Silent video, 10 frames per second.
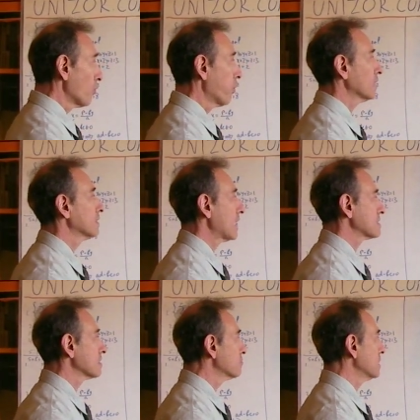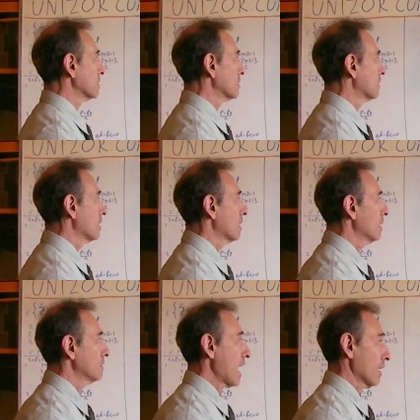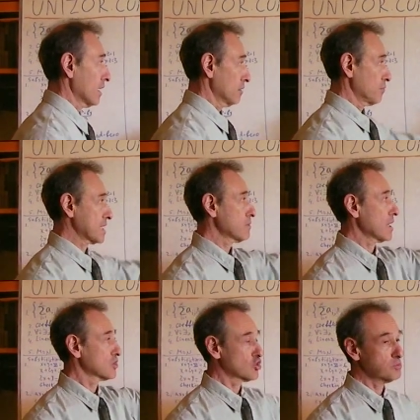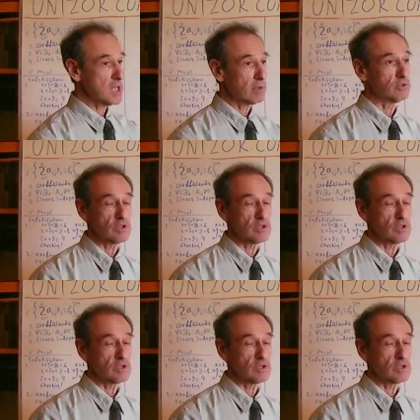what does it mean? Now, by the way, it should be equal to